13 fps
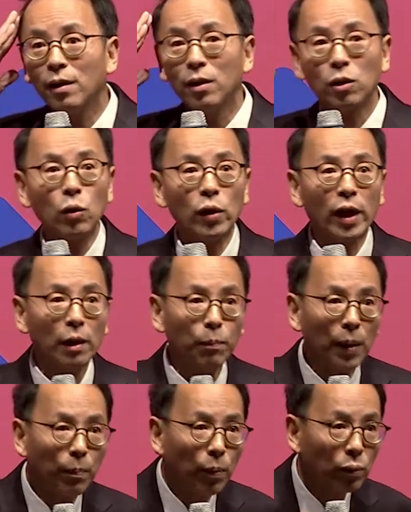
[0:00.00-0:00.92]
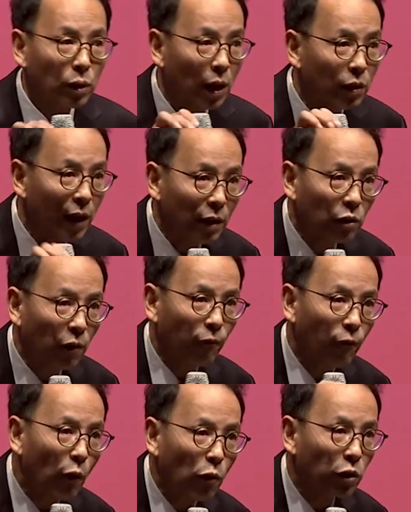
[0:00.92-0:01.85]
So you get people's attention
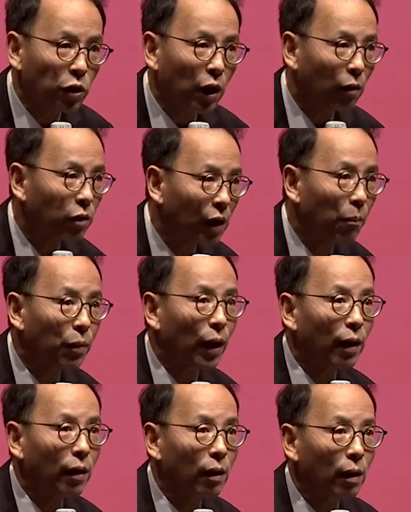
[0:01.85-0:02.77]
focused on something.